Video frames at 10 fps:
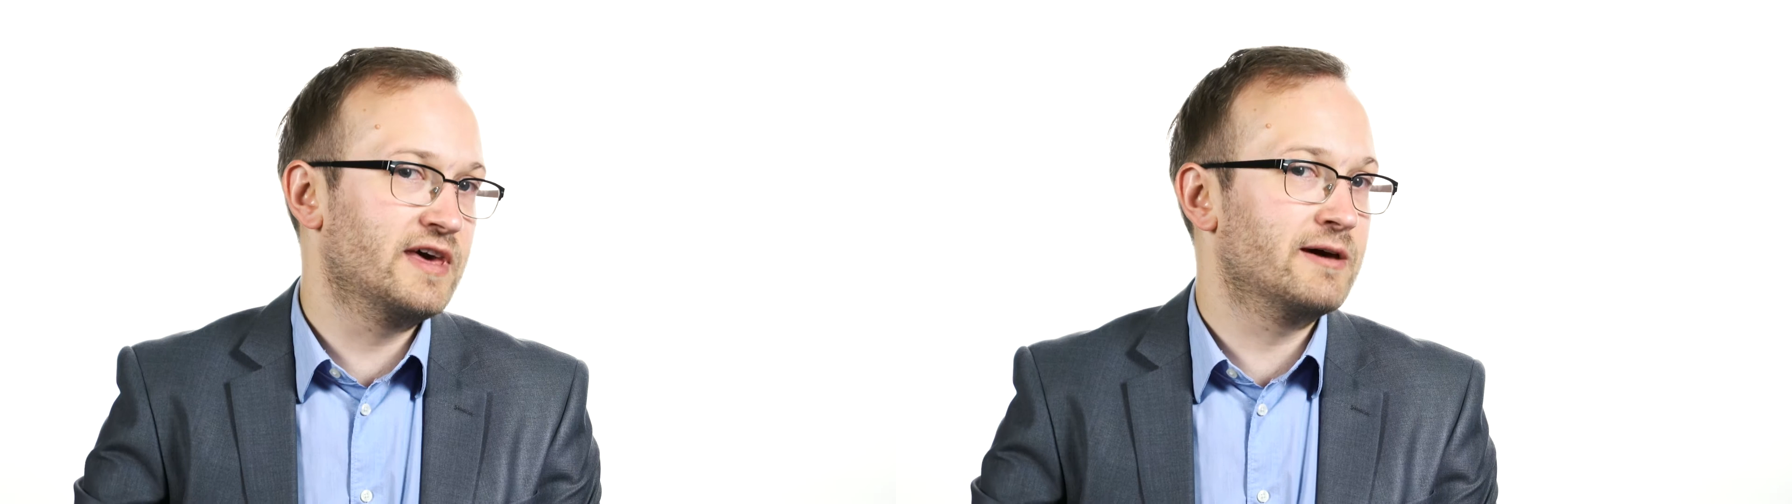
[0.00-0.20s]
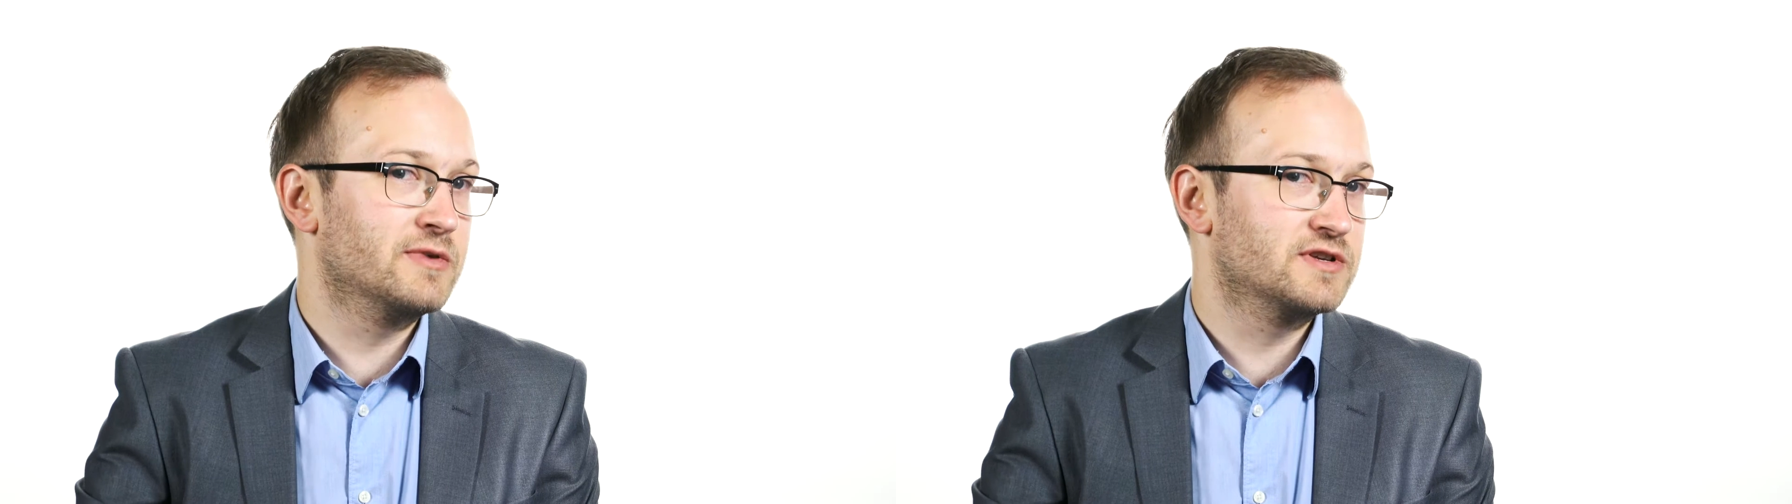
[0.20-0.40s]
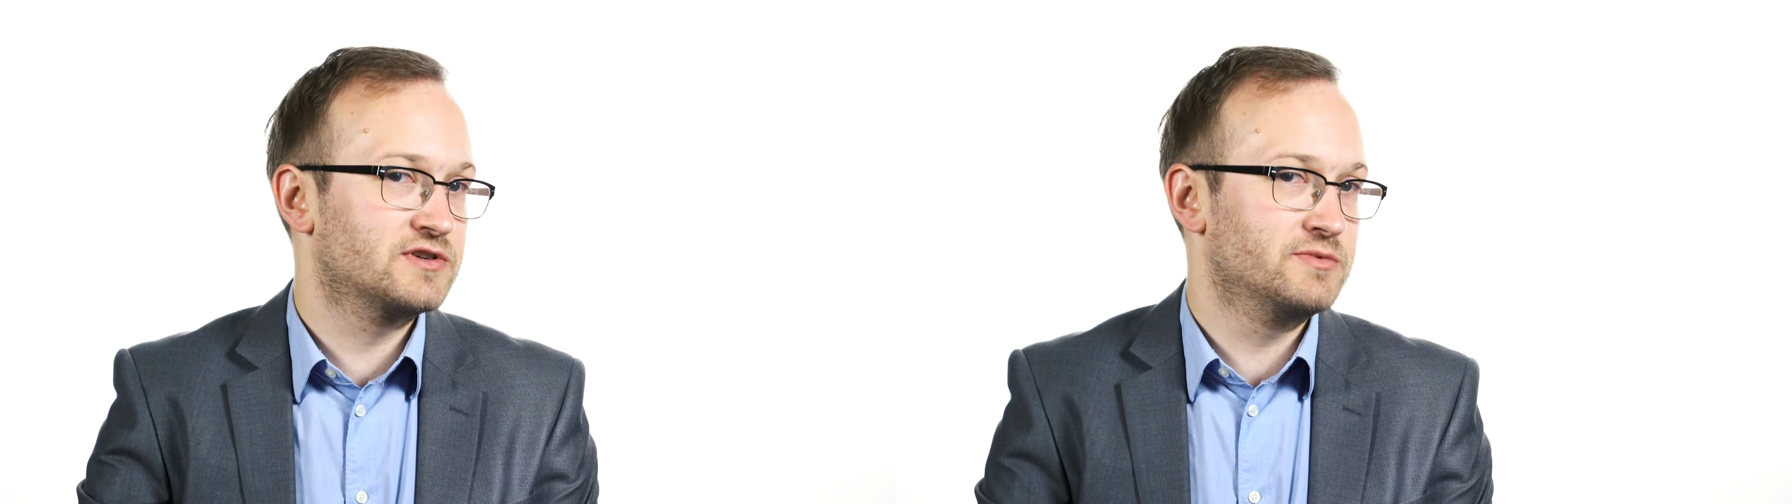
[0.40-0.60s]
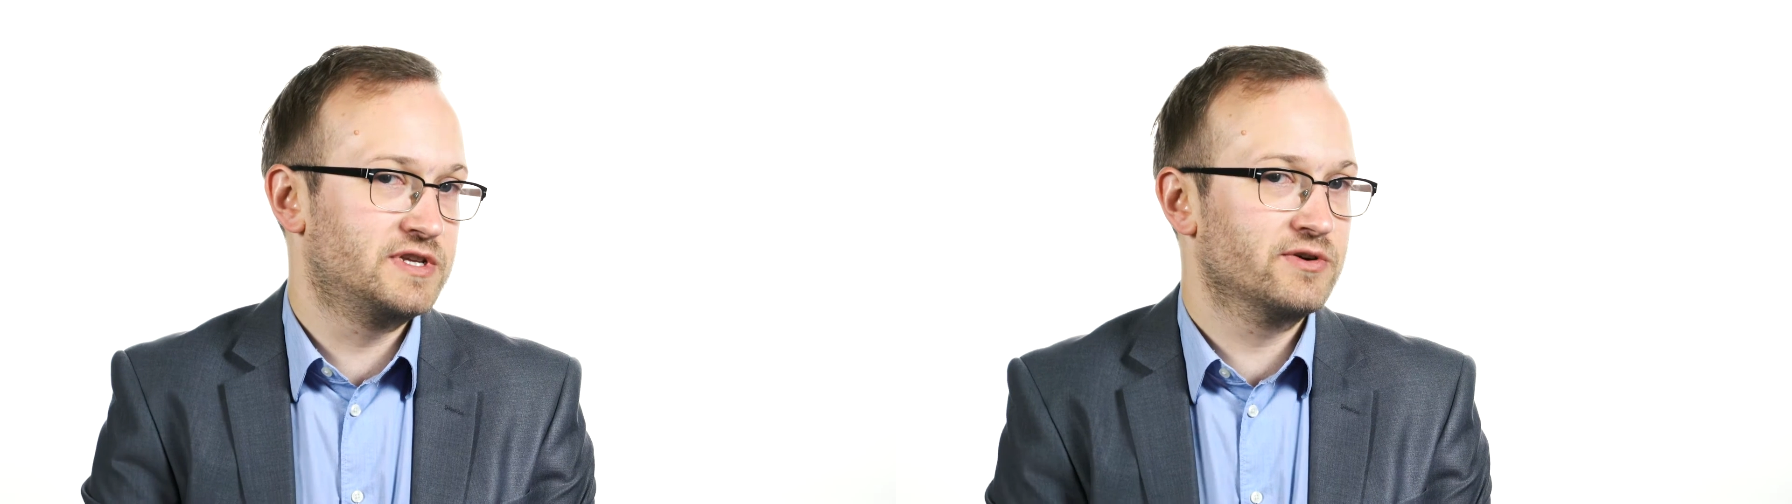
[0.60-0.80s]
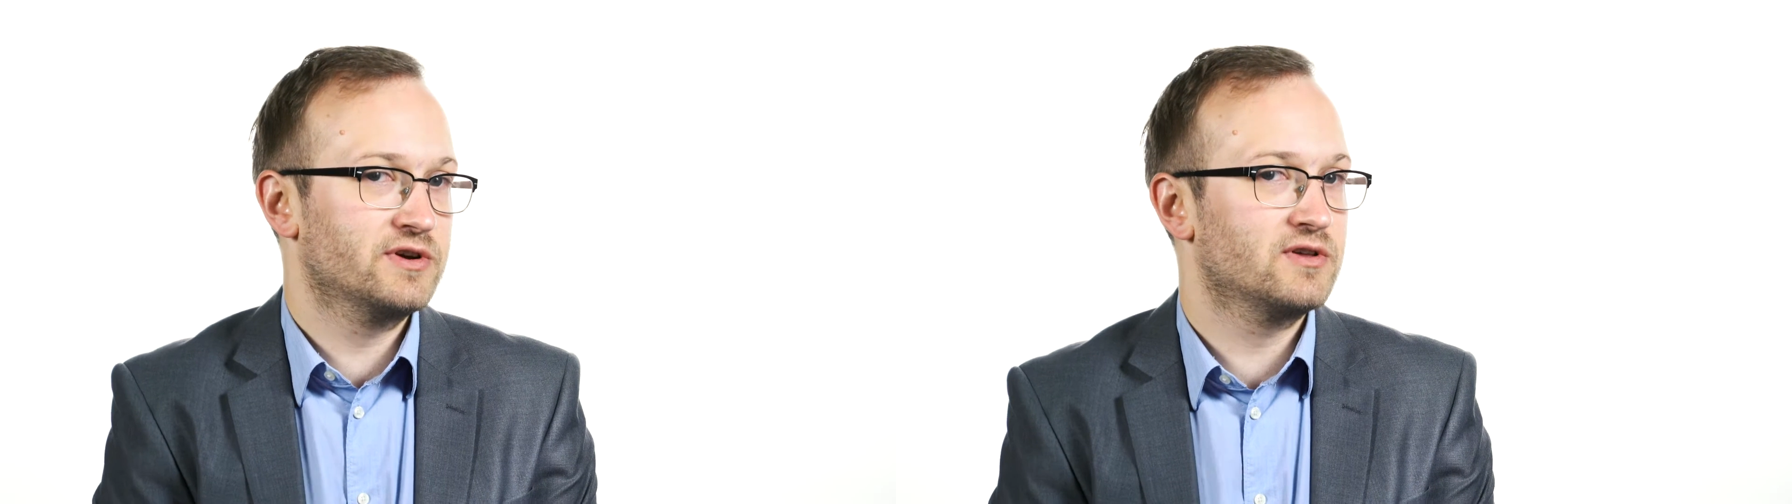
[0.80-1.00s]
that much
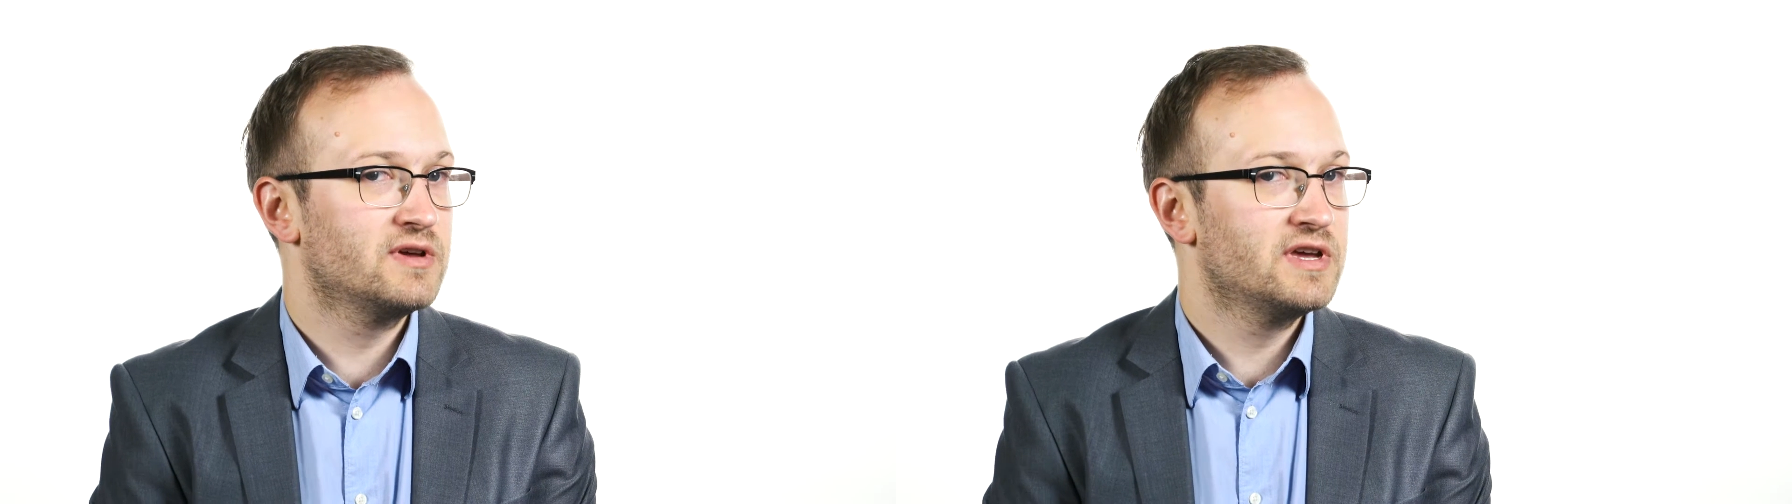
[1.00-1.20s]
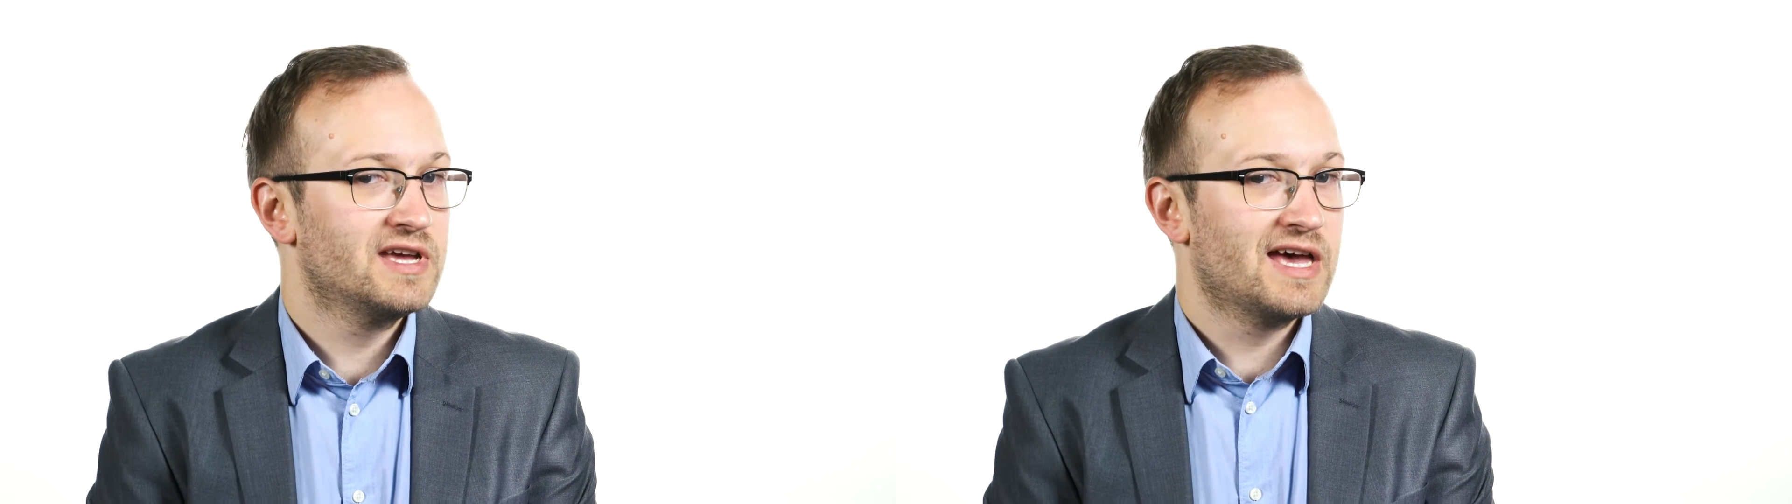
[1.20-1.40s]
material